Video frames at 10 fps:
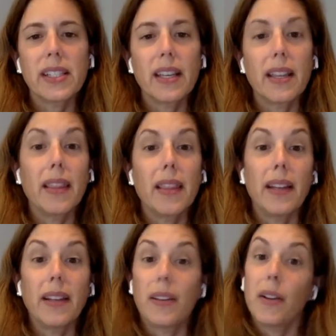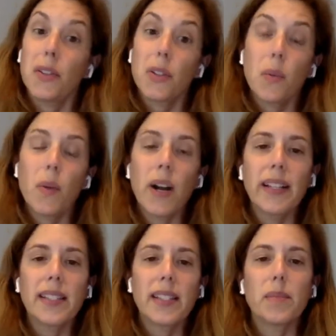And then also, why
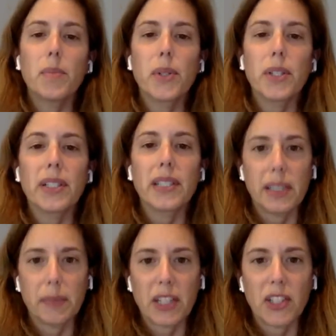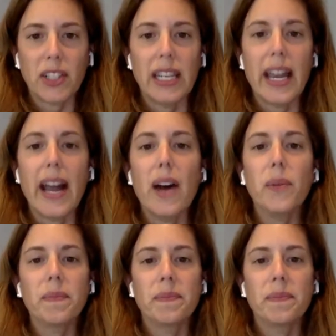is it important, especially now?